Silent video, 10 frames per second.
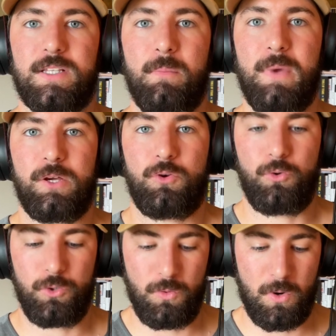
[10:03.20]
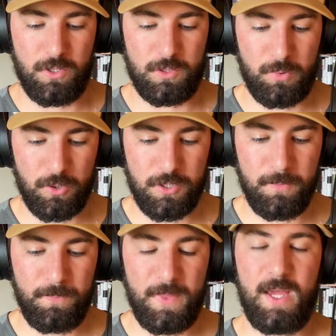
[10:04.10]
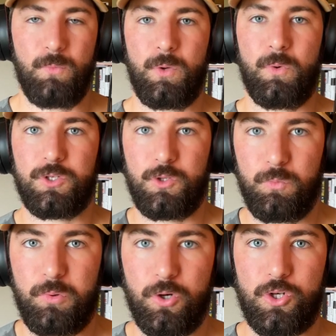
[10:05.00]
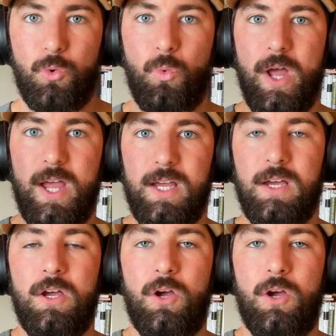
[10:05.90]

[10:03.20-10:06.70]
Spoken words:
that make who you are as a person, and we want to push away